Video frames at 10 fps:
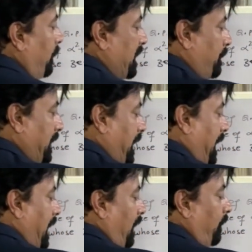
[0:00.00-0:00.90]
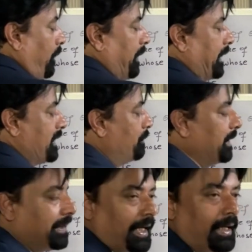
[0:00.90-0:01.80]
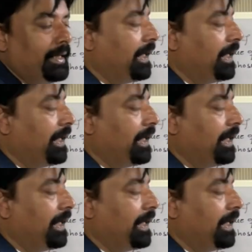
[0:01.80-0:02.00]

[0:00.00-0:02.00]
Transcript: plus beta and alpha minus beta,